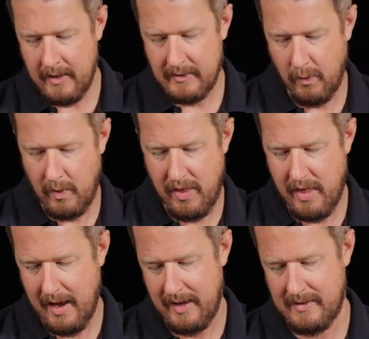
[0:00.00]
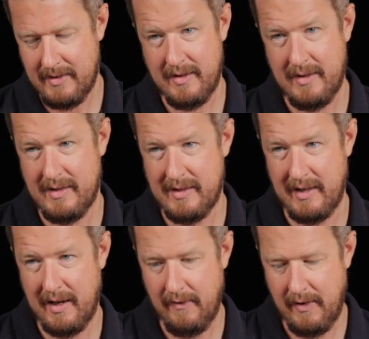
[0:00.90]
So with this is
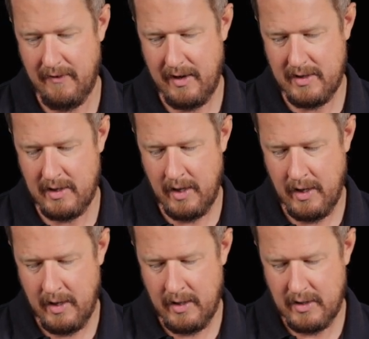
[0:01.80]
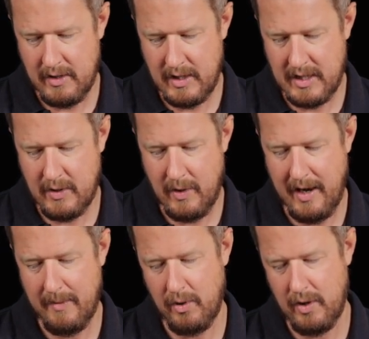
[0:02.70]
a lovely feature just to
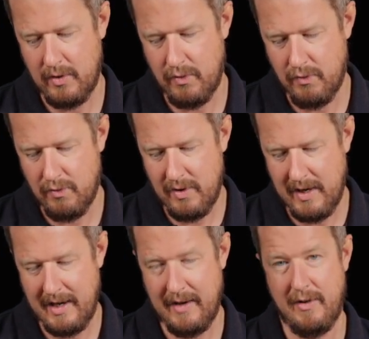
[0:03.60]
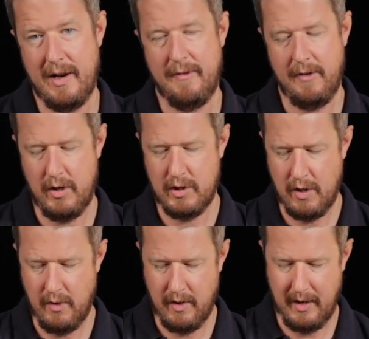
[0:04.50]
enable you to really fine
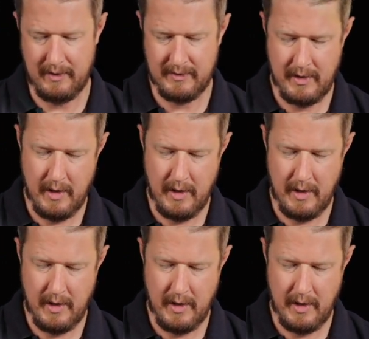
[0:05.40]
tune things.